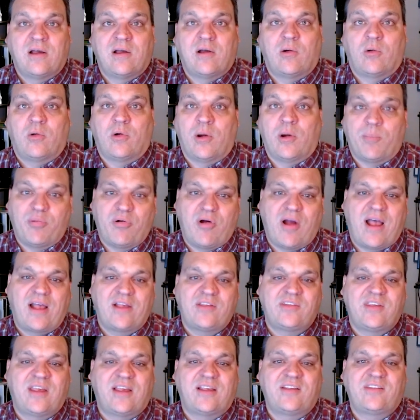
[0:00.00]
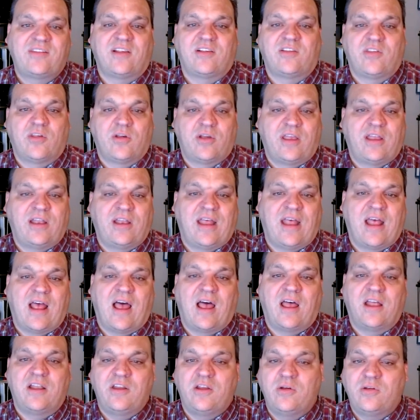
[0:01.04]
or a process that's looking at
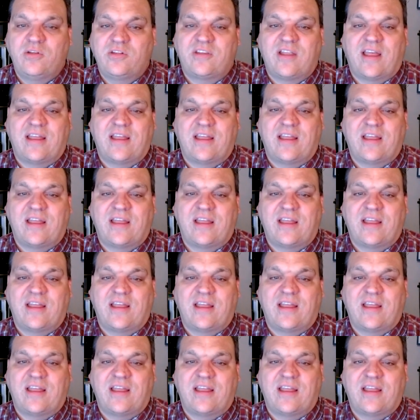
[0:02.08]
unused